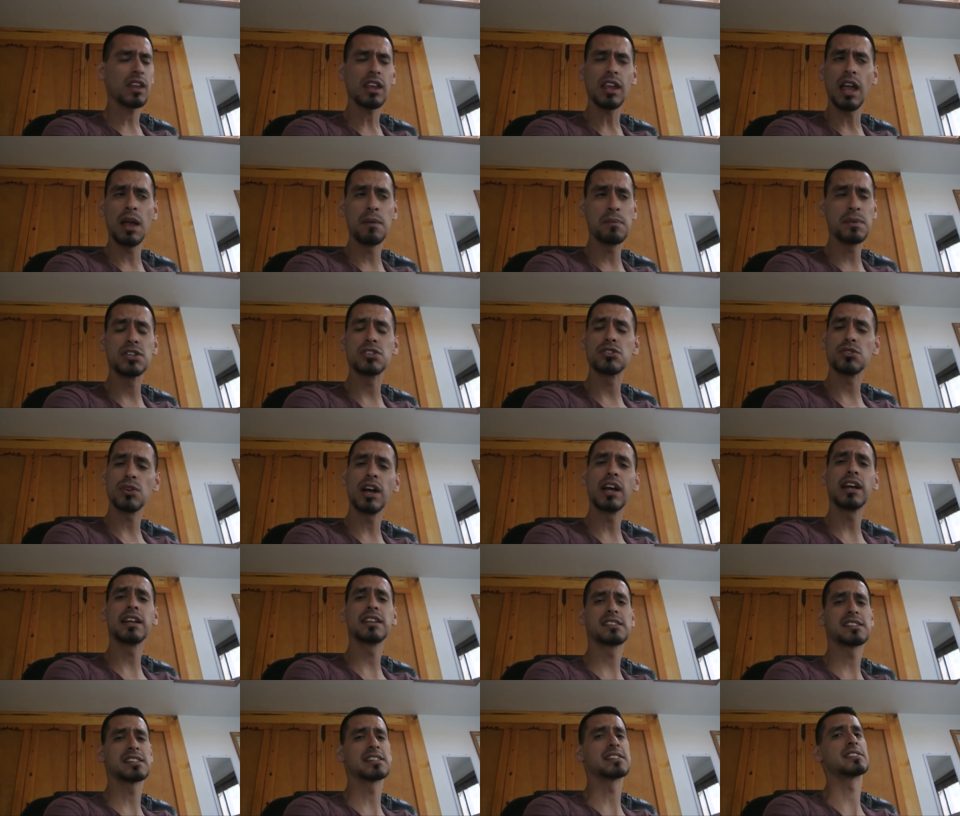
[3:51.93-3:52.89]
I've been
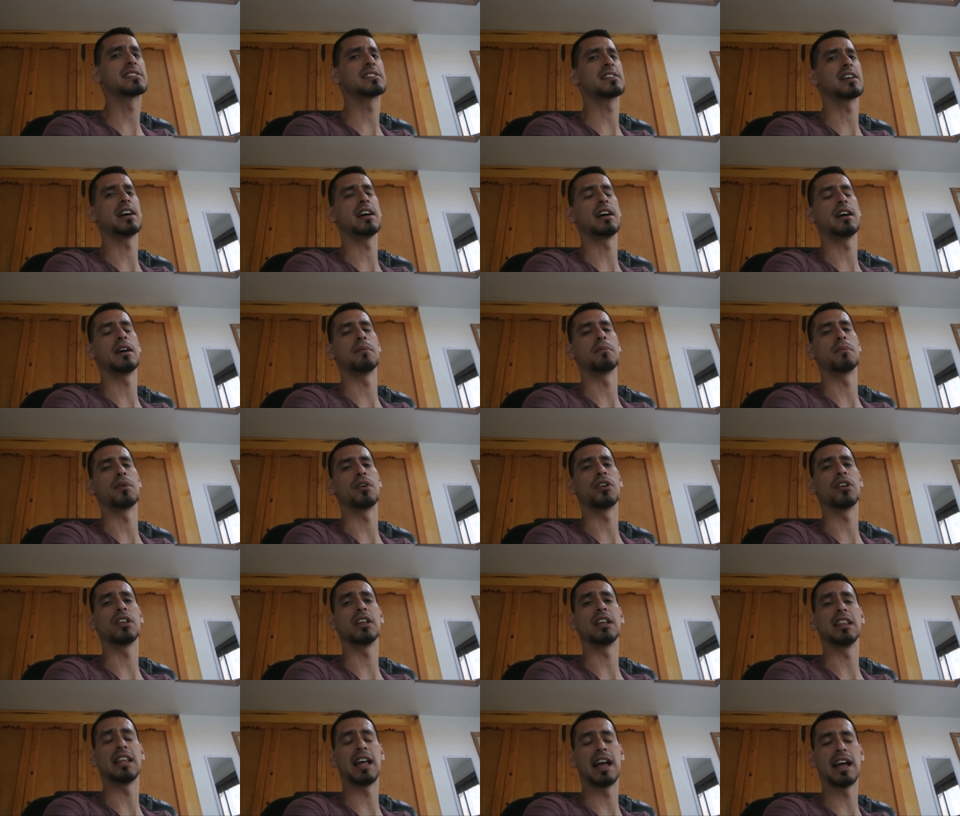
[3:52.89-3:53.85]
trying since um,
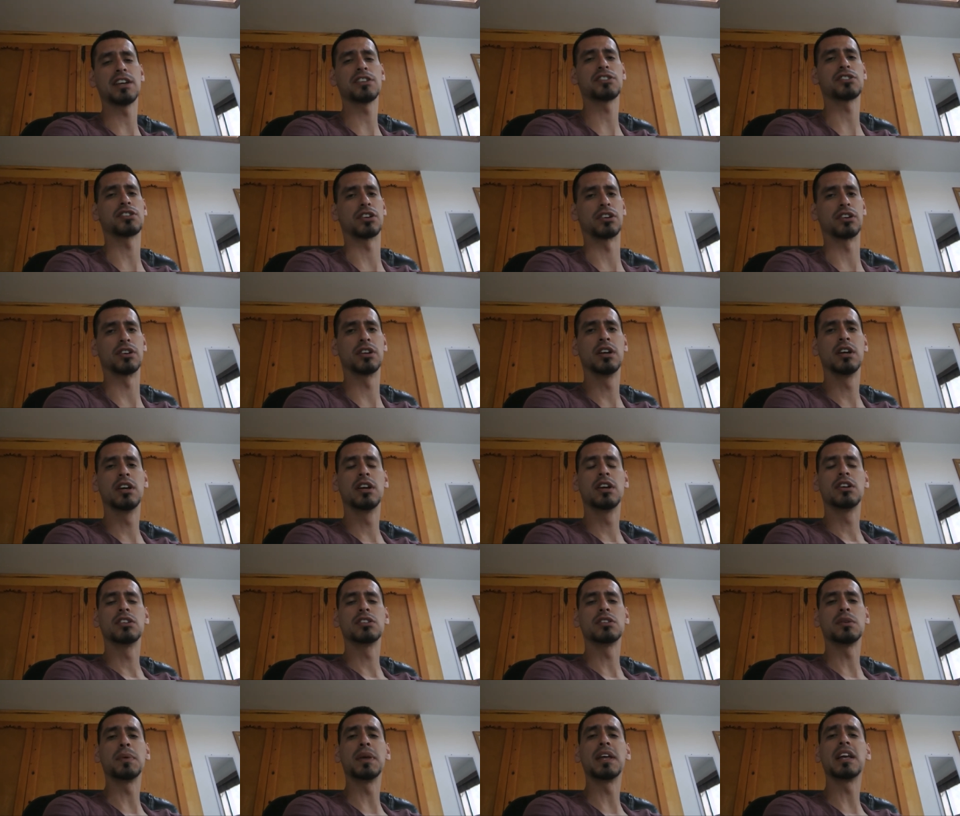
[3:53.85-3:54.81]
early last year
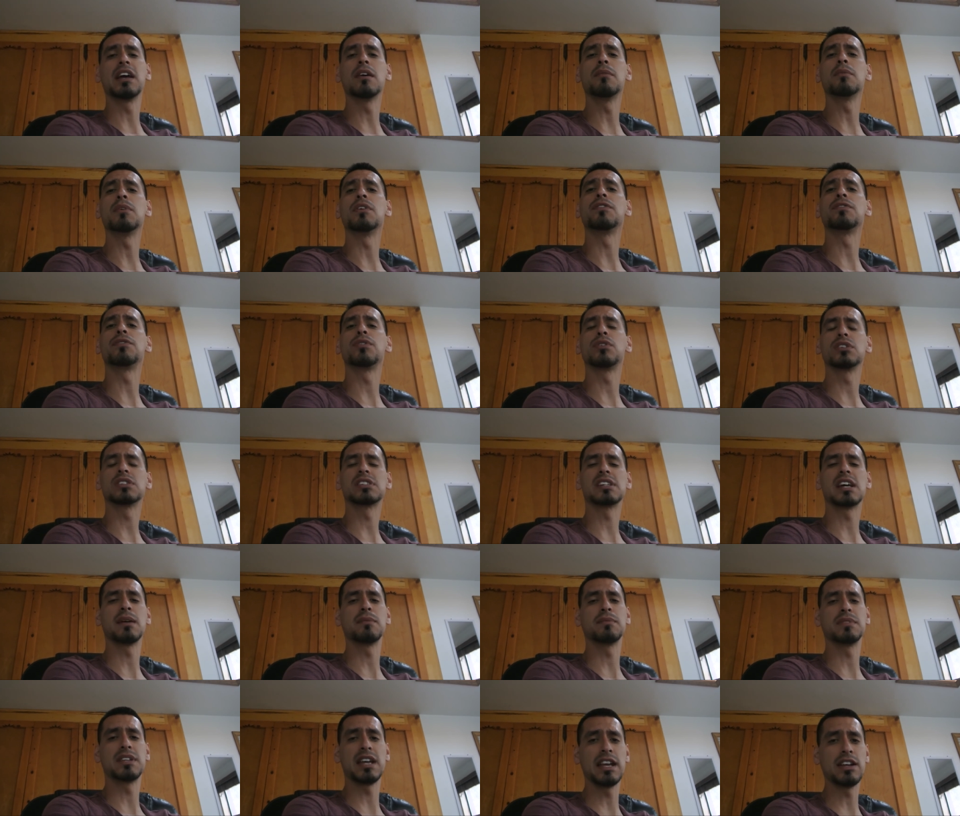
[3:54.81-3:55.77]
to become a full
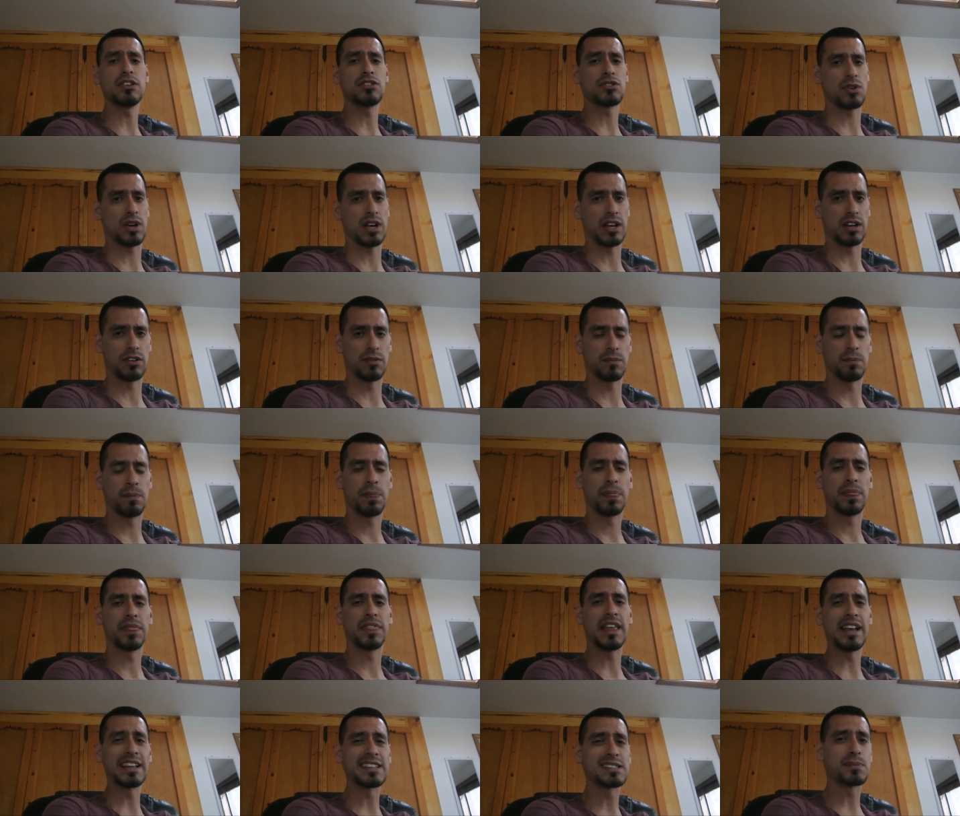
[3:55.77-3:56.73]
time day trader.
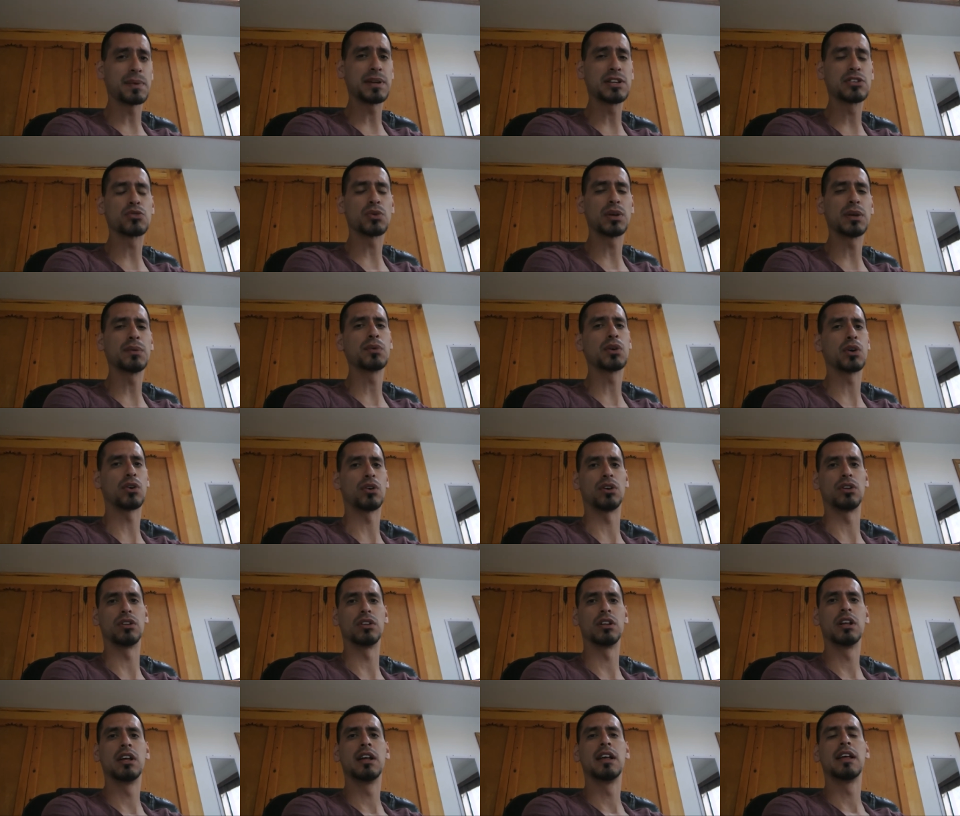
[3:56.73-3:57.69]
That's my dream
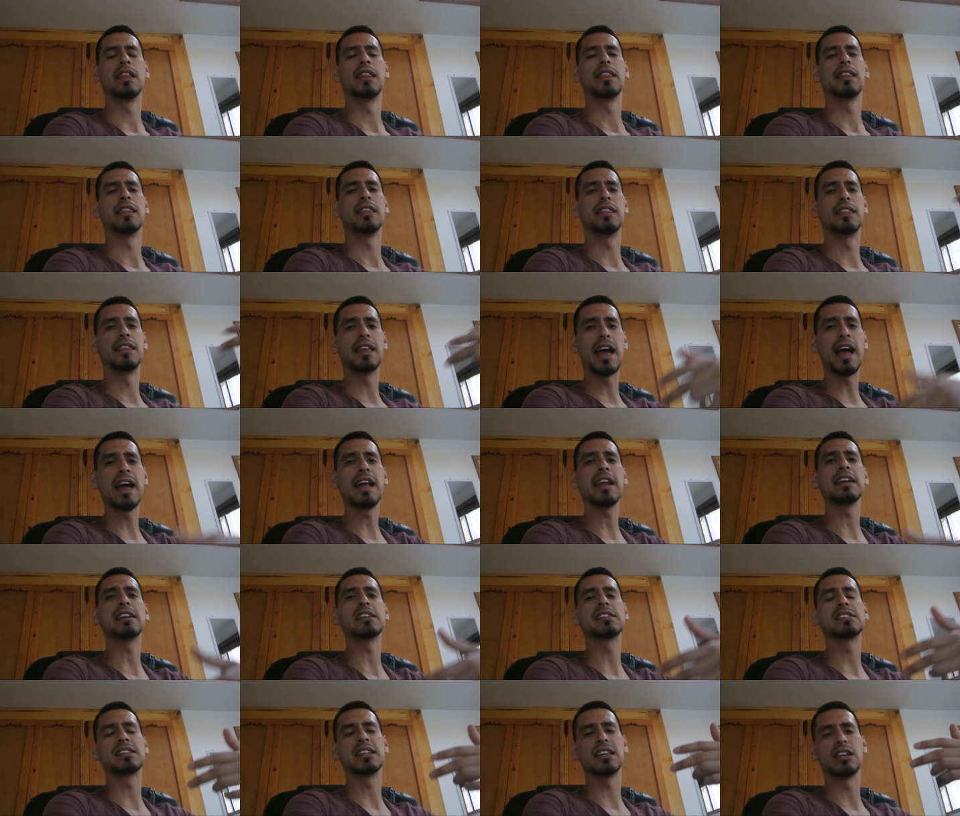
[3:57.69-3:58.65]
goal. That
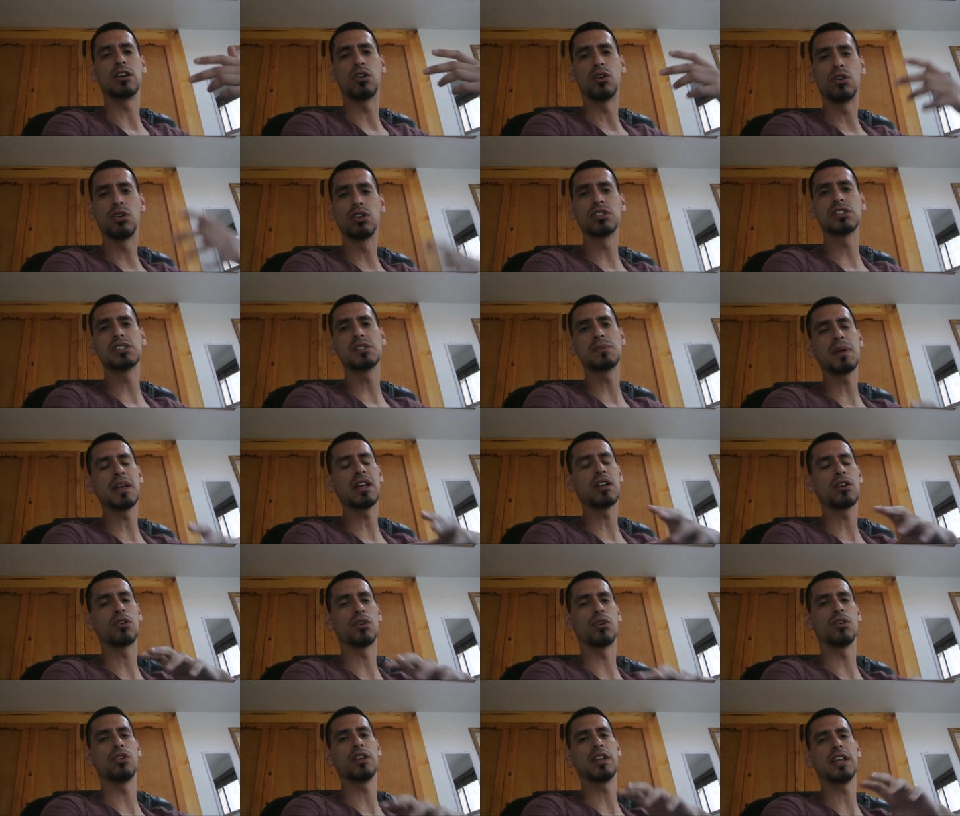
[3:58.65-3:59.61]
is the ultimate
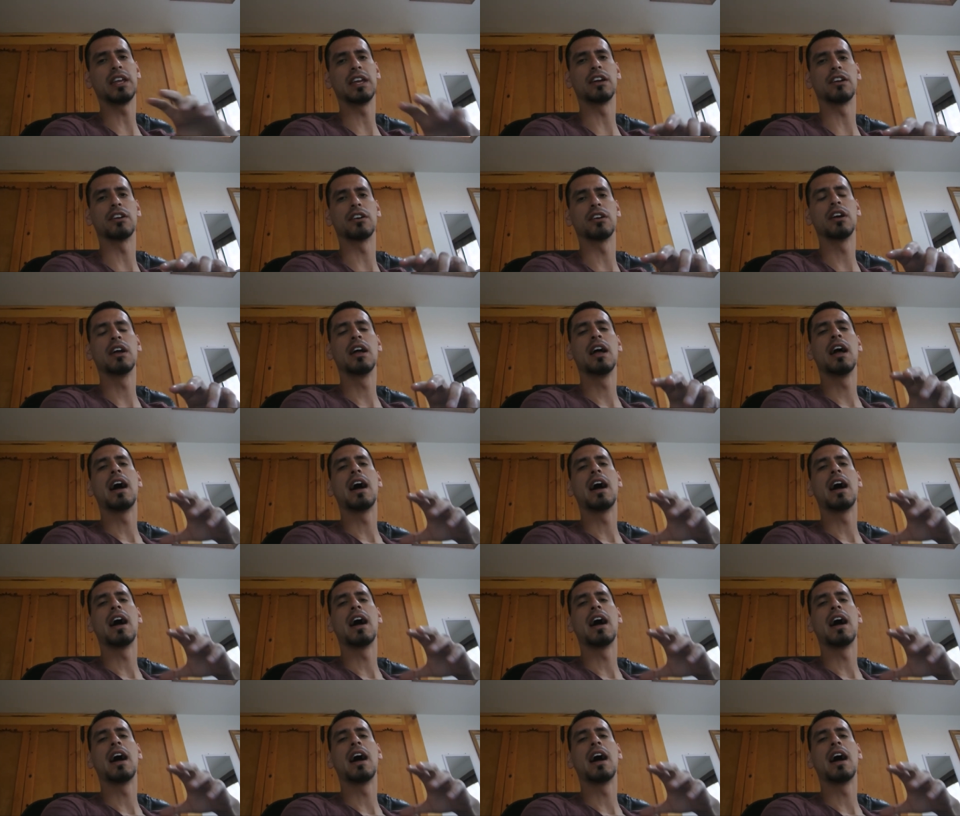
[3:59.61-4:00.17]
goal here.